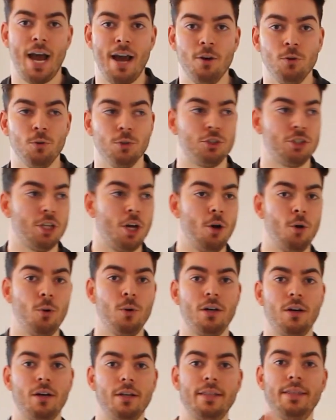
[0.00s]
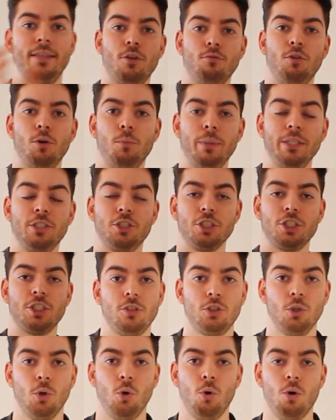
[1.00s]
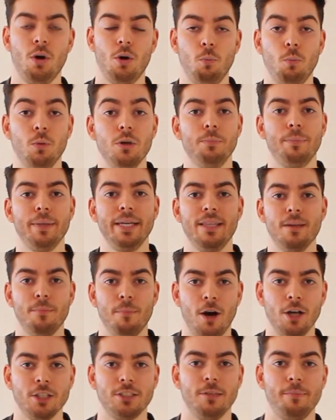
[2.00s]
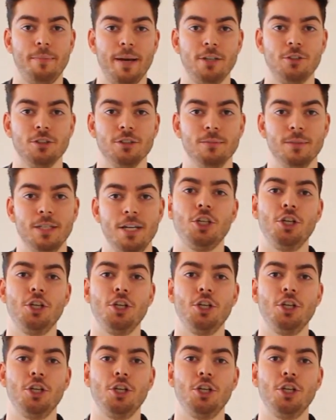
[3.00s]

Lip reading: and also the room we just saw will be the master bedroom.